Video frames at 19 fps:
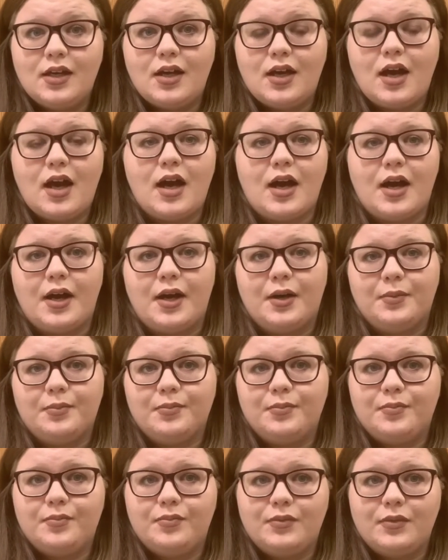
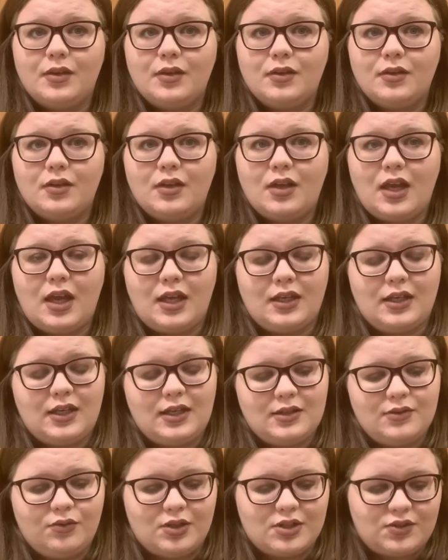And
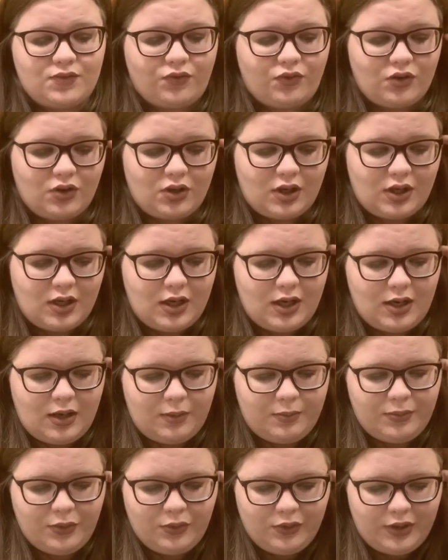it was for a
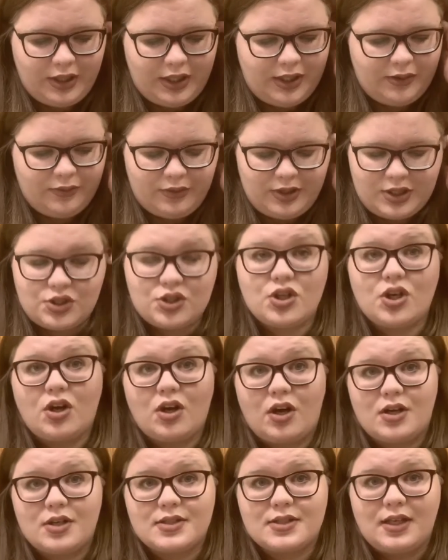boy, which
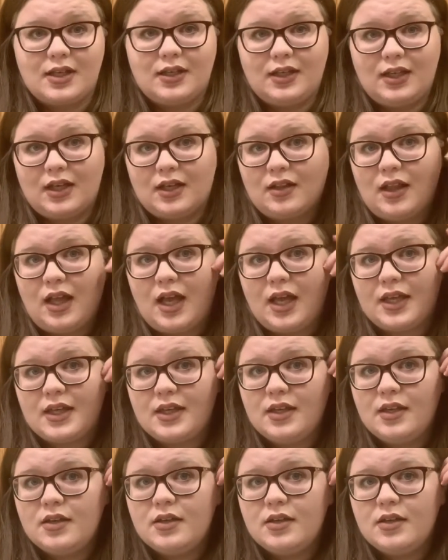our son Nikolai